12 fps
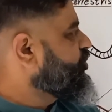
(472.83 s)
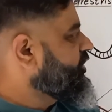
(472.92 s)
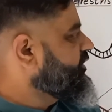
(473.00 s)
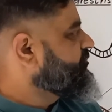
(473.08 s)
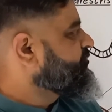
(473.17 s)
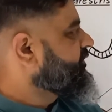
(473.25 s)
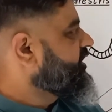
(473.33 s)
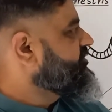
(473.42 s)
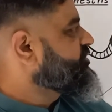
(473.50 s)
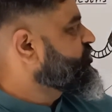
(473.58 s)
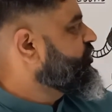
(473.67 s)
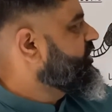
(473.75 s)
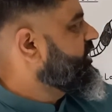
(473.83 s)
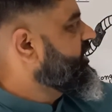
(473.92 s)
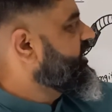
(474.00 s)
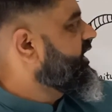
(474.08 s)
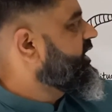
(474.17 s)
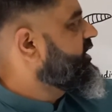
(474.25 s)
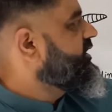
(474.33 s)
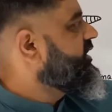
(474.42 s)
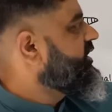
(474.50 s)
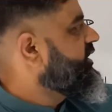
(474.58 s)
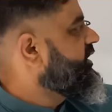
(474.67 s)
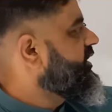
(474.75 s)
cord, which contain
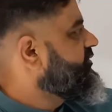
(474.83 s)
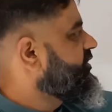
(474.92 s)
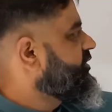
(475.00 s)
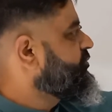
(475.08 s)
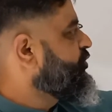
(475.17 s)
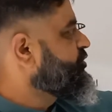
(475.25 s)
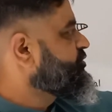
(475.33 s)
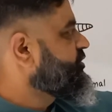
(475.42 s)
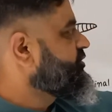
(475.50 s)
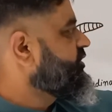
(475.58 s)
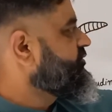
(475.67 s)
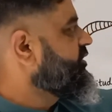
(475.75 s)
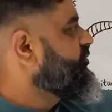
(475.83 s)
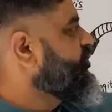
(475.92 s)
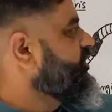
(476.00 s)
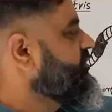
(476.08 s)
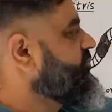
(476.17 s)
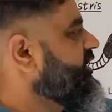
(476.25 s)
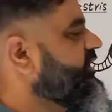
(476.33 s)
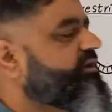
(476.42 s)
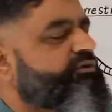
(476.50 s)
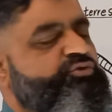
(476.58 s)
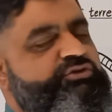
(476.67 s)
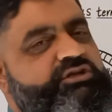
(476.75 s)
ganglia in different portions of the body,
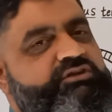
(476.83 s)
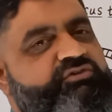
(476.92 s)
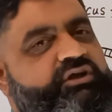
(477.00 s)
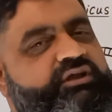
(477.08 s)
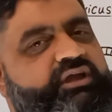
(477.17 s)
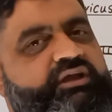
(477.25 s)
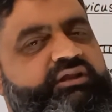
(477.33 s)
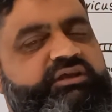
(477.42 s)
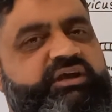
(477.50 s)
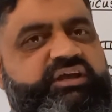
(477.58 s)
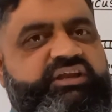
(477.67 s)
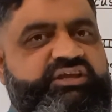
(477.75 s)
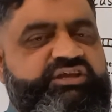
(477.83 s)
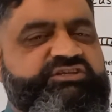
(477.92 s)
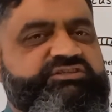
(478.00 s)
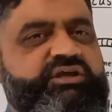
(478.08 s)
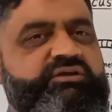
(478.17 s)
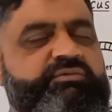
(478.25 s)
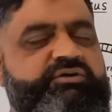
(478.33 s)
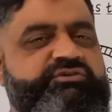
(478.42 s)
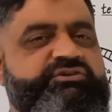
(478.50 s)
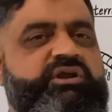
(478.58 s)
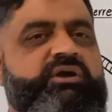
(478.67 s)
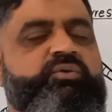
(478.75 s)
usually one ganglia in each segment,
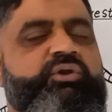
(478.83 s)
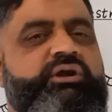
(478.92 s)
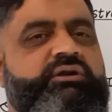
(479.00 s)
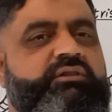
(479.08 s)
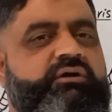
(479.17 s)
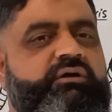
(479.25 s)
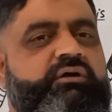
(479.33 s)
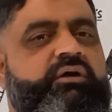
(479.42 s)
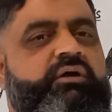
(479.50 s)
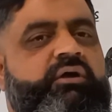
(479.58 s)
which regulate the